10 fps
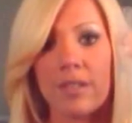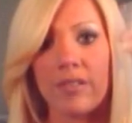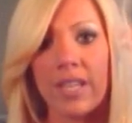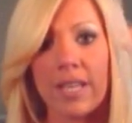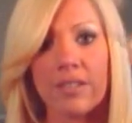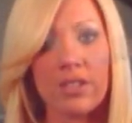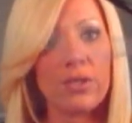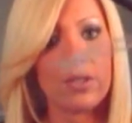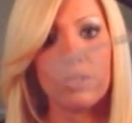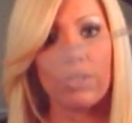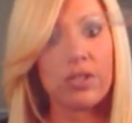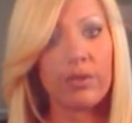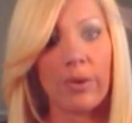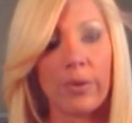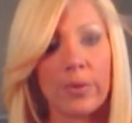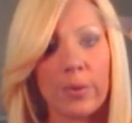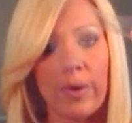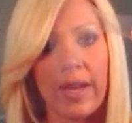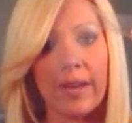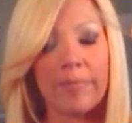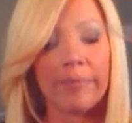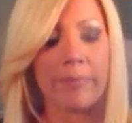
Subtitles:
of lace, and you can just throw those away.